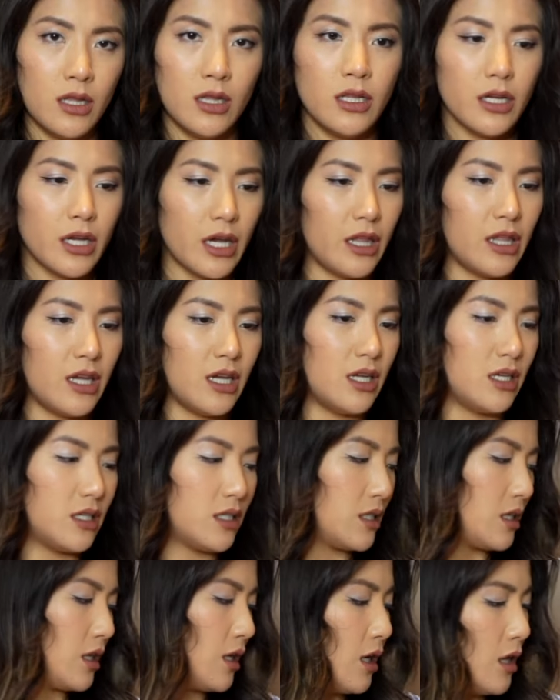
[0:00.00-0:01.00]
Look at
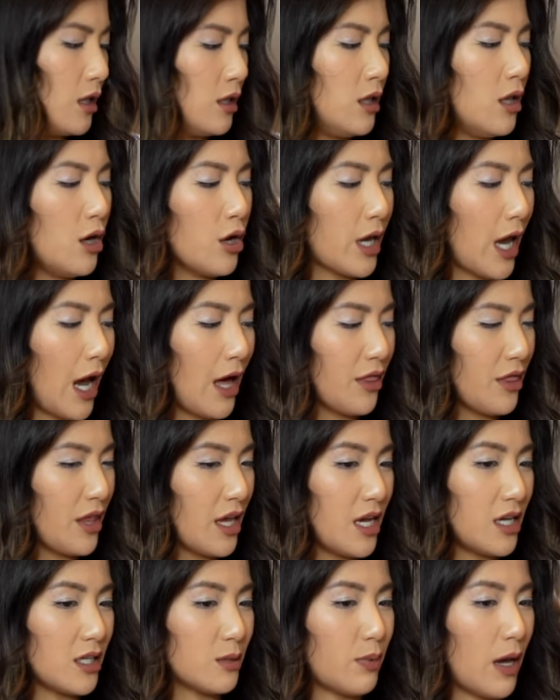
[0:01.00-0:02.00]
these. Look at
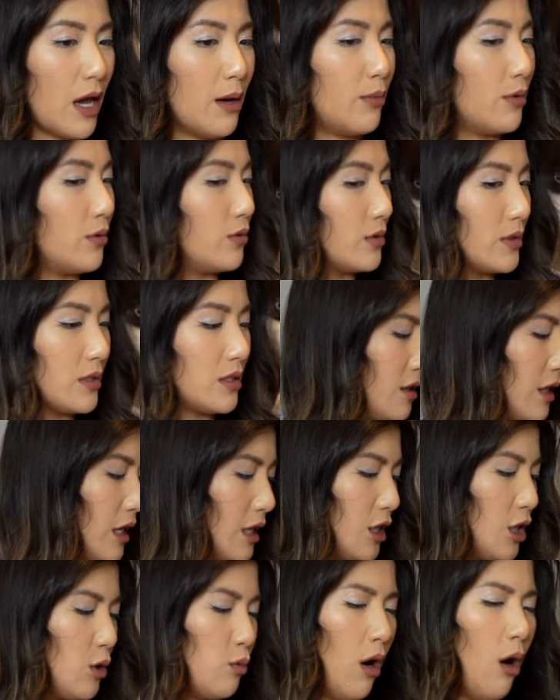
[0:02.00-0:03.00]
these pebbles.
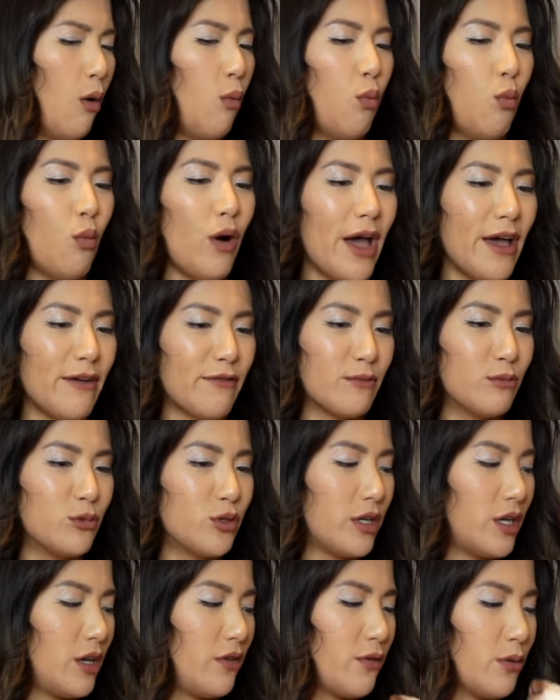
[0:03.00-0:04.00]
And you are wet from
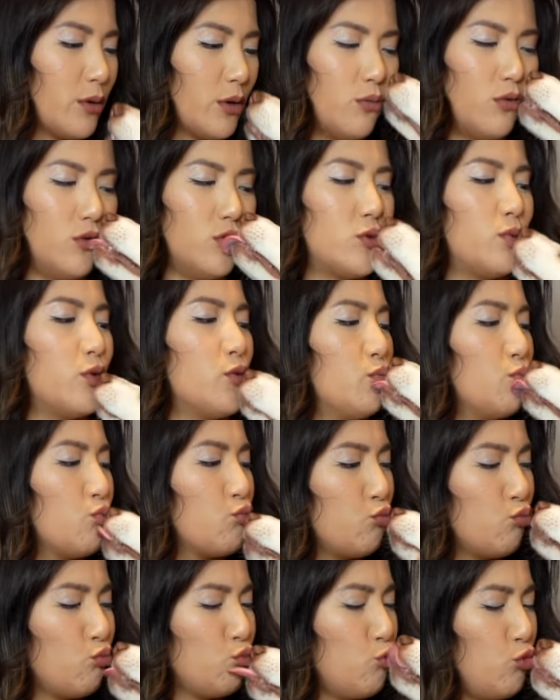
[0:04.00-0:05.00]
drinking from your water bottle.
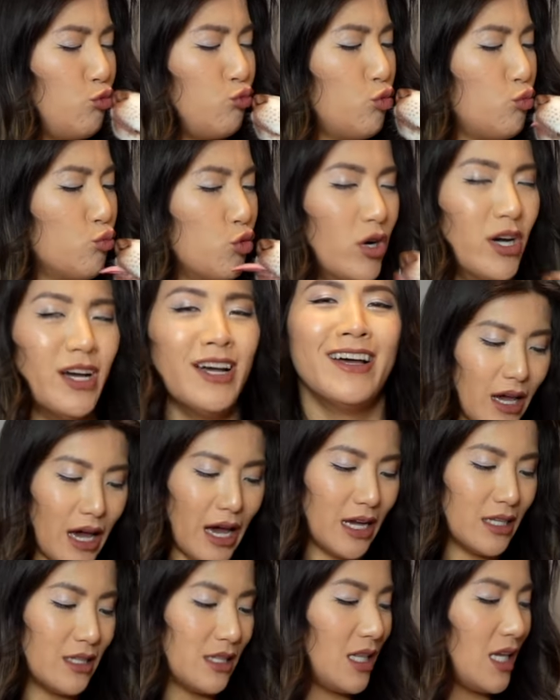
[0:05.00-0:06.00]
Mm.
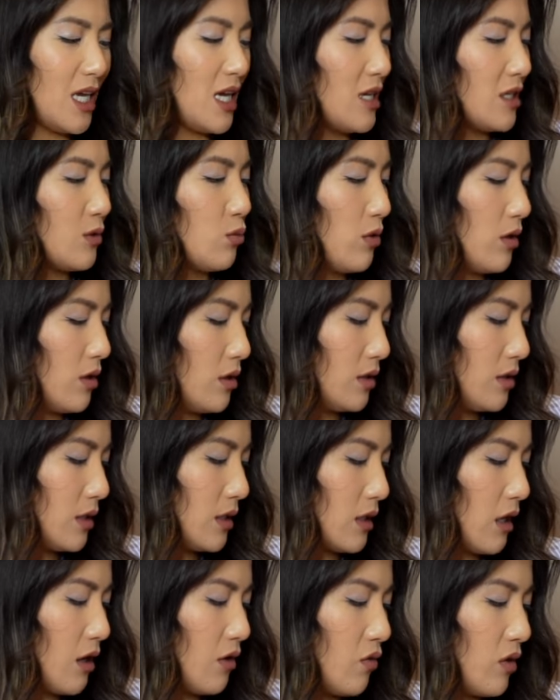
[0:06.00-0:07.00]
And these
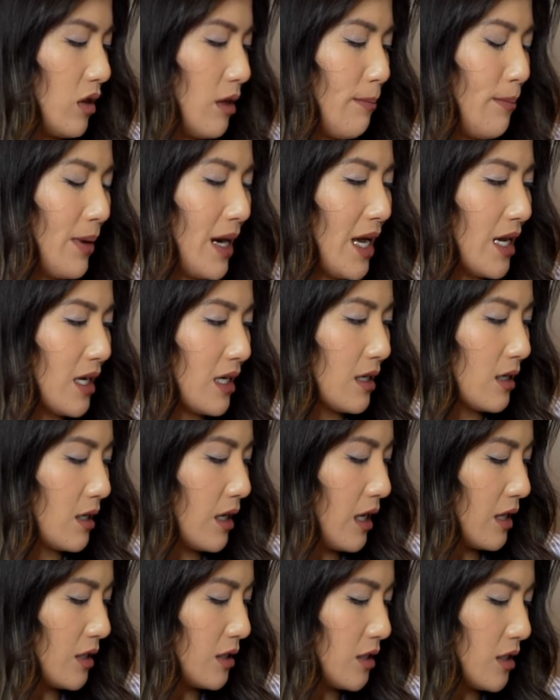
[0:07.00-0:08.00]
ones are in the black
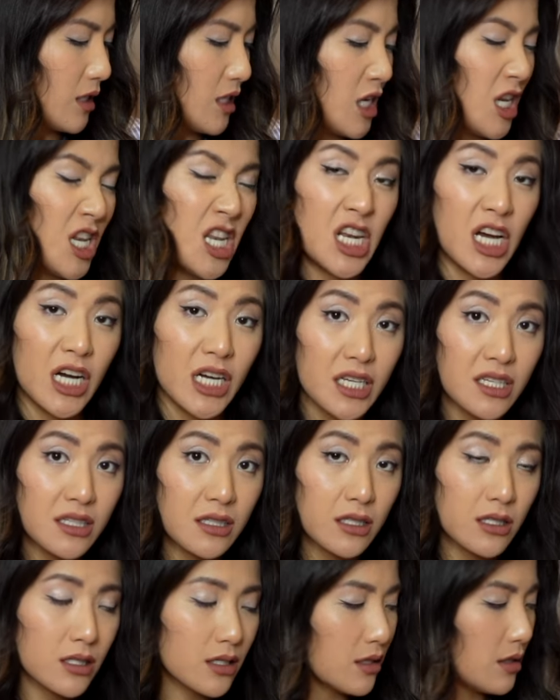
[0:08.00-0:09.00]
and
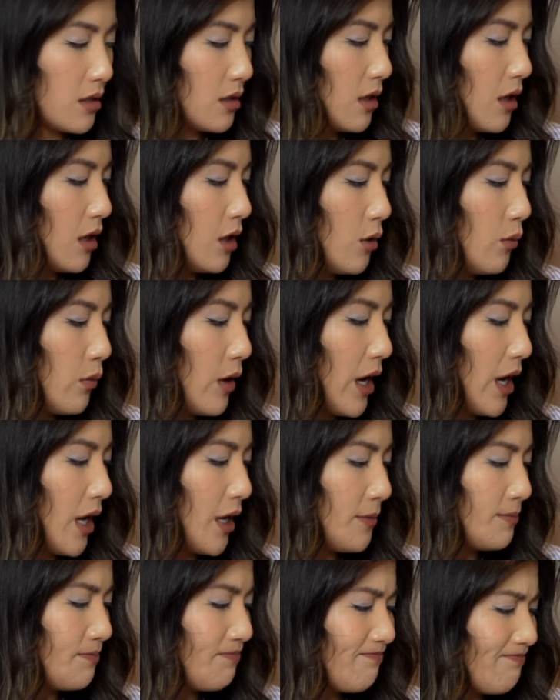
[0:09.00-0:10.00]
night
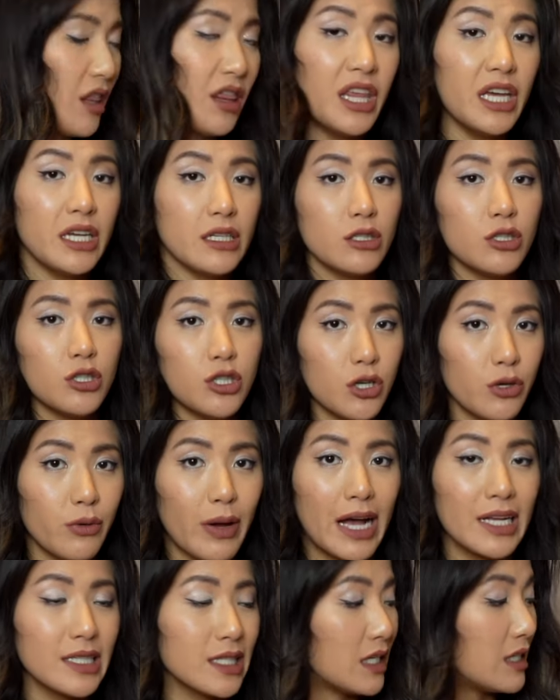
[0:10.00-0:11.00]
colorway. This shoe
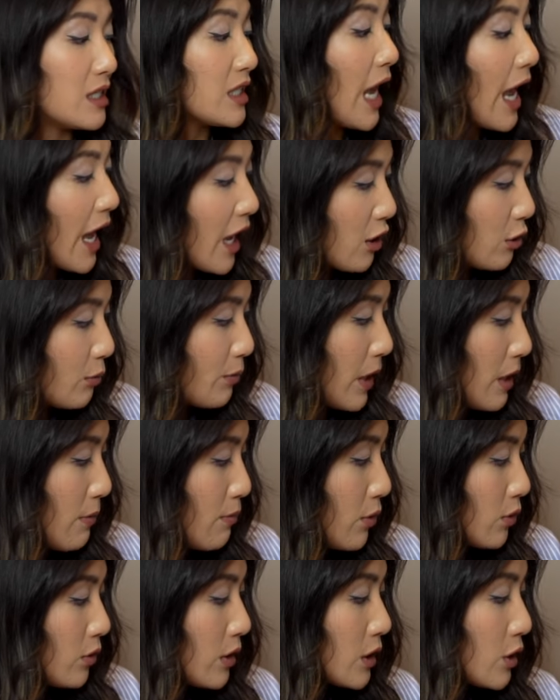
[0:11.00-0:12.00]
has a tail,
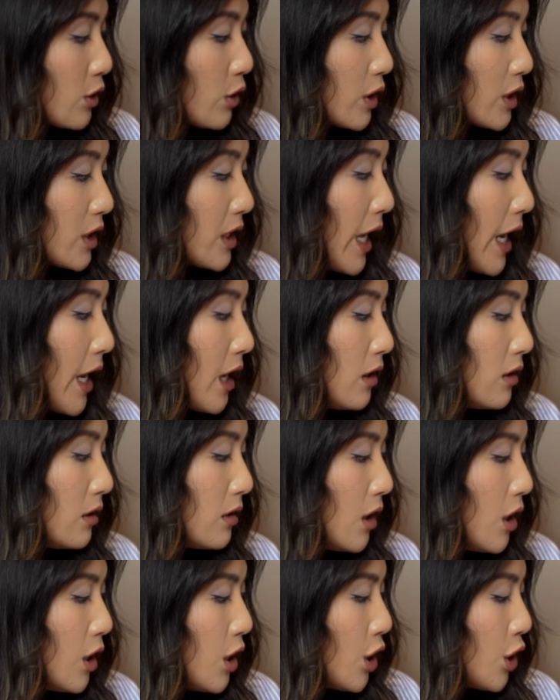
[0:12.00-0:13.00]
people. It's got a
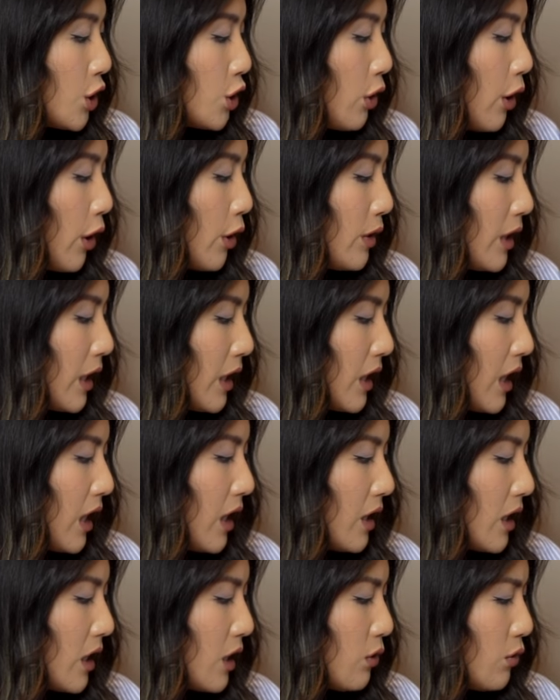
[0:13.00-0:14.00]
tail. Not only
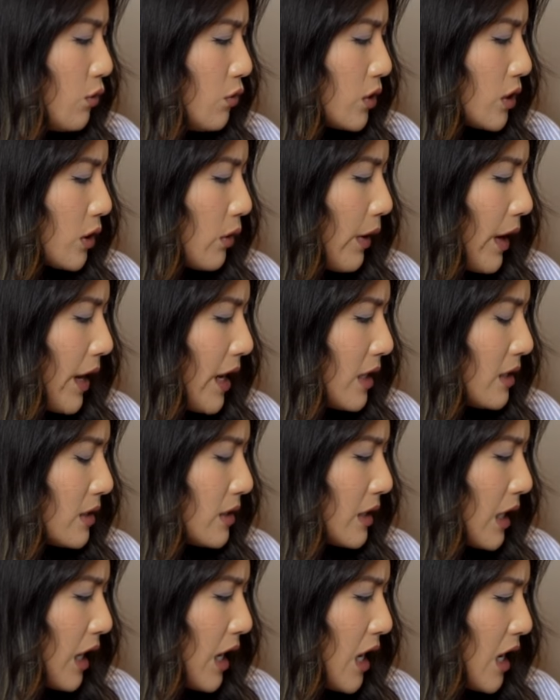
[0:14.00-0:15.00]
that, it also
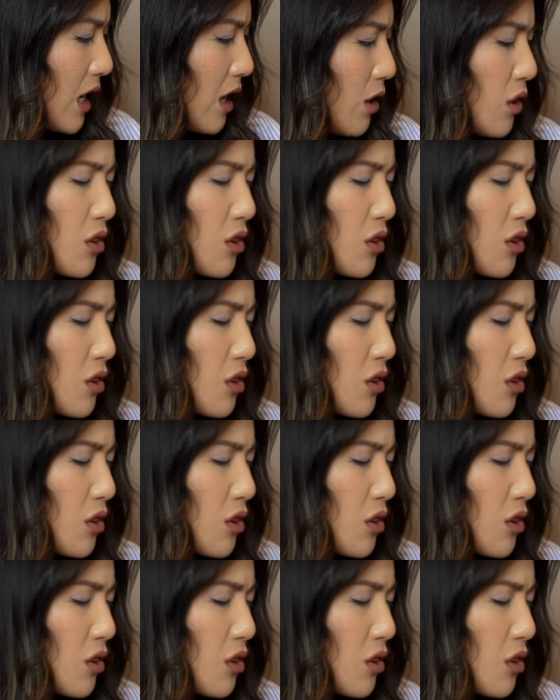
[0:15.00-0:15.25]
has a